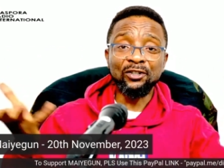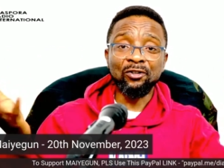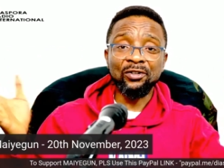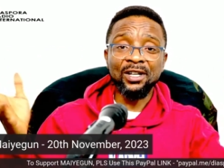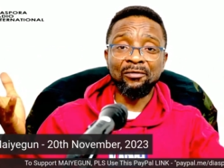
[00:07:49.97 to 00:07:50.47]

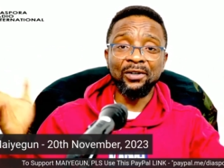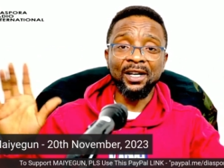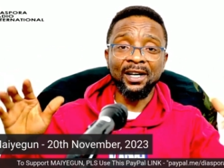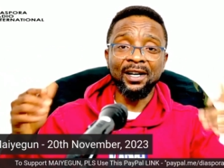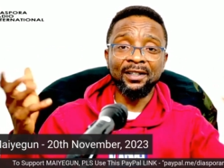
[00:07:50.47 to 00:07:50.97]

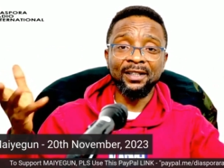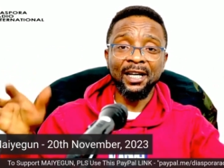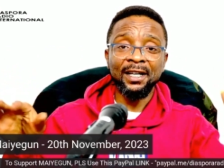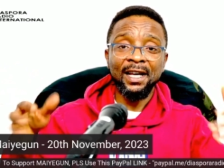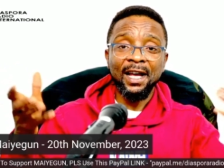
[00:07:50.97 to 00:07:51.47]
Africa
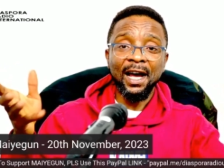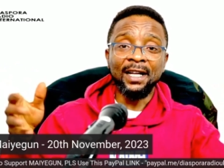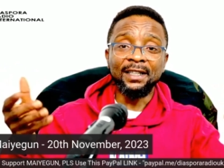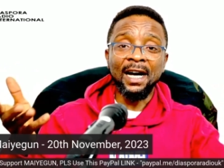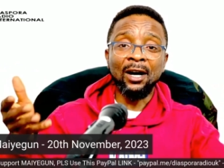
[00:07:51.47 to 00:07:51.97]

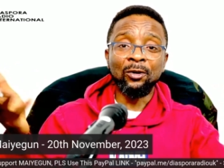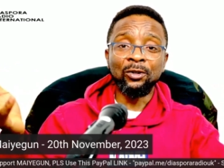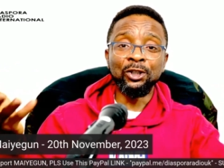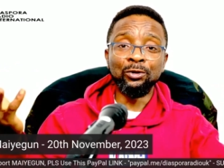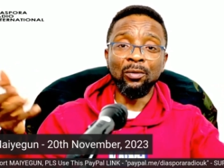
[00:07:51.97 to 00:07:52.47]
and how
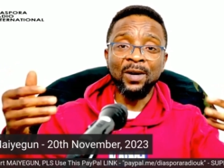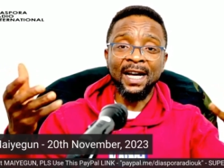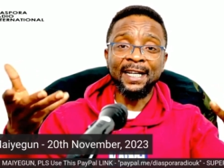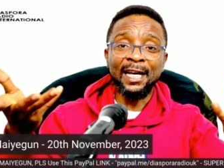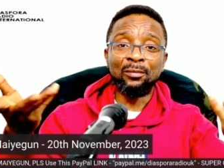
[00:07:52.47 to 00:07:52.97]
Europe can
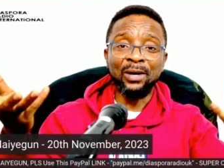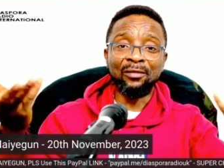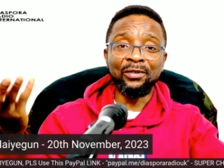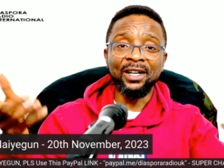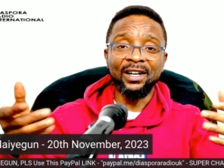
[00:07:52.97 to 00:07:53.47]
help
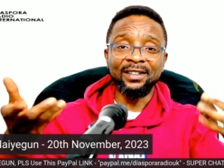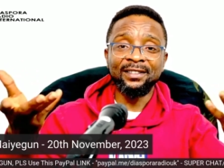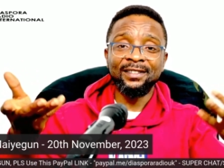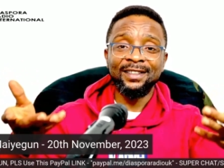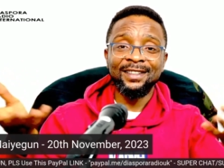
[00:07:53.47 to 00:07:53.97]
Africa,
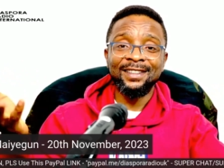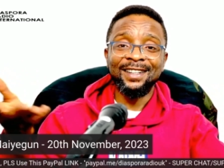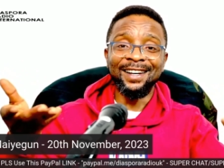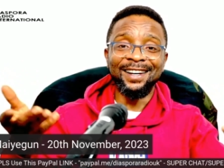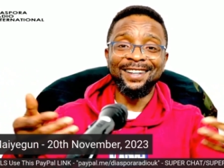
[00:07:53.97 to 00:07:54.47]

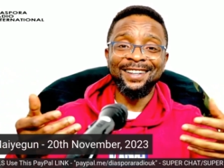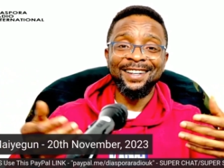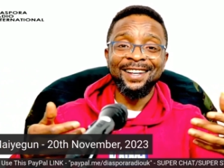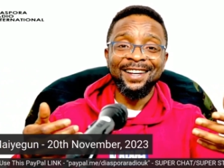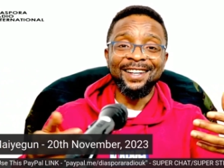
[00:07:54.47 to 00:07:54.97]

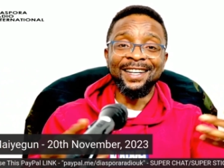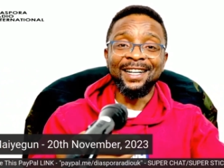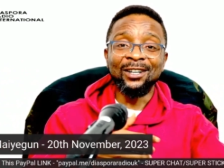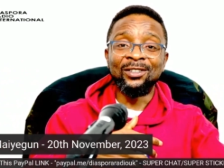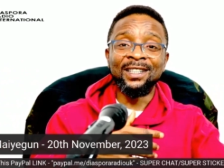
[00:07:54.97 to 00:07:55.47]

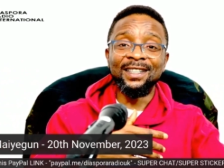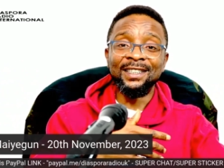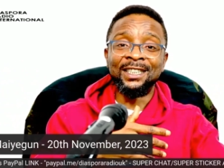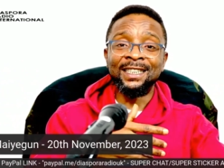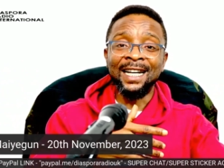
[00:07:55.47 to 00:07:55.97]
including the
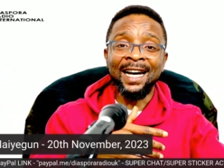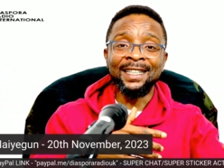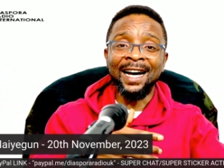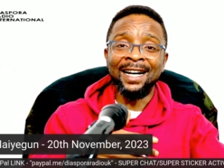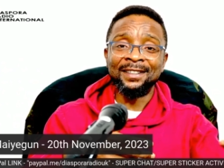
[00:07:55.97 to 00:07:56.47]

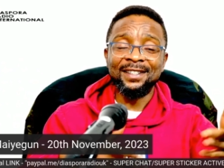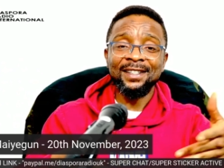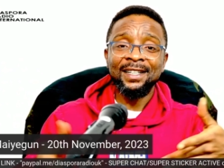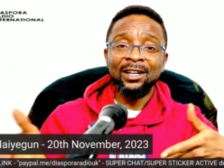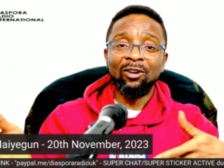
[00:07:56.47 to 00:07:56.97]
giant
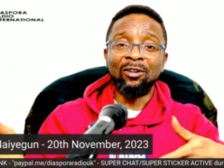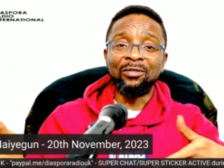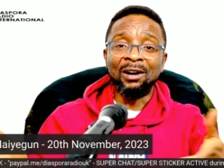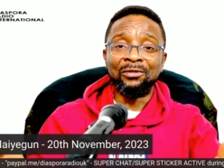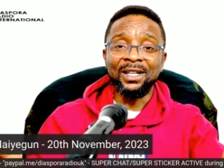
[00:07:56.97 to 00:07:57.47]
of
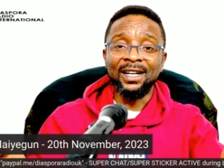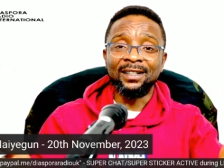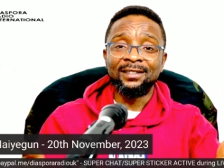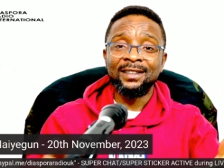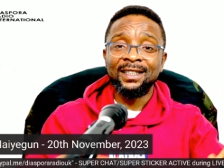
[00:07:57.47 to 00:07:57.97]
Africa,
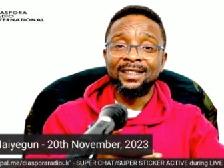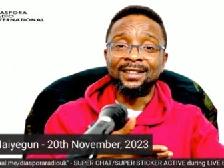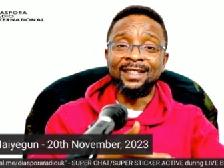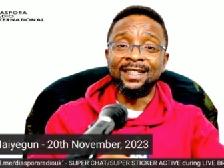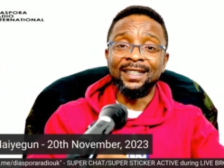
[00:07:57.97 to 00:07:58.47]

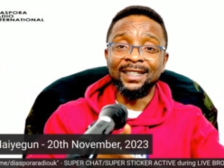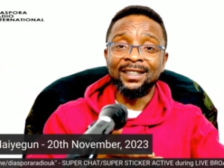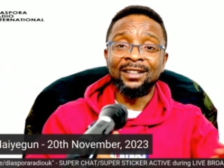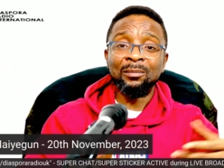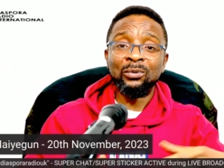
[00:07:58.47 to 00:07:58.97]
the
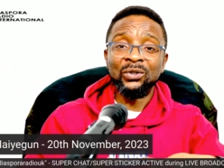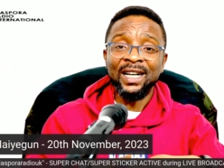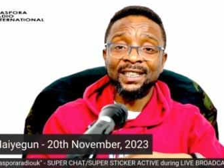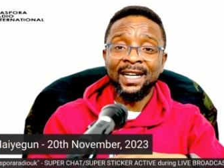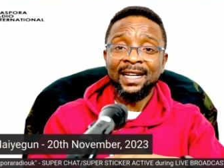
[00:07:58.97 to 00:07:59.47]
crippled, the
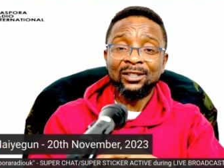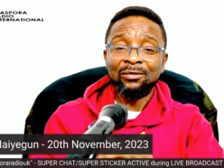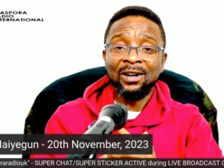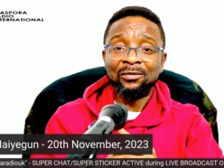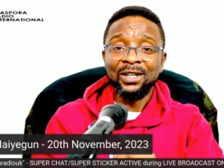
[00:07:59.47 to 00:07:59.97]
giant of
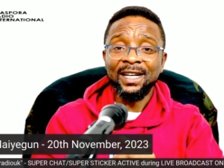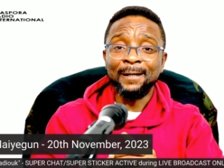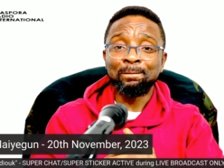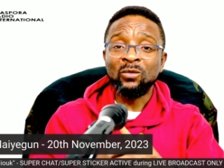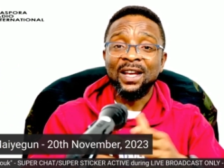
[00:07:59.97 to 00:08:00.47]
Africa,
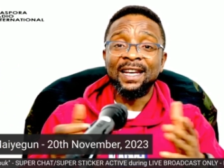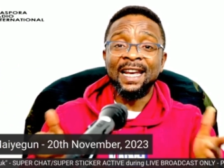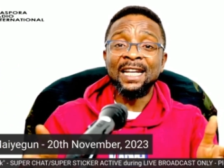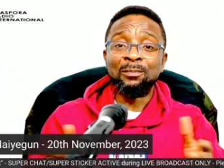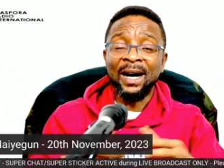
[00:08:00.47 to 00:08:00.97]

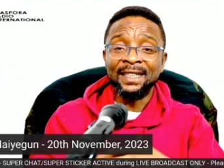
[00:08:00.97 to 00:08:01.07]
led by the